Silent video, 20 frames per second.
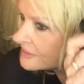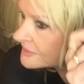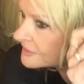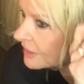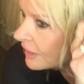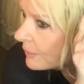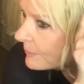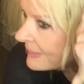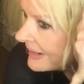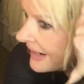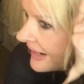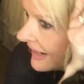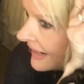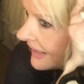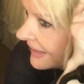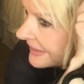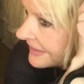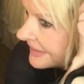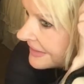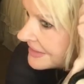go
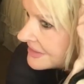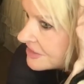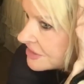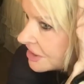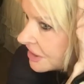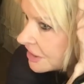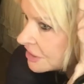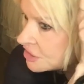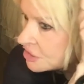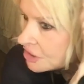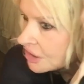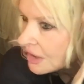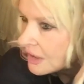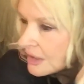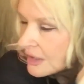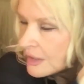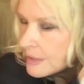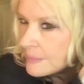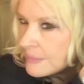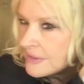back and touch
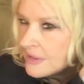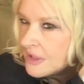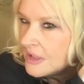up.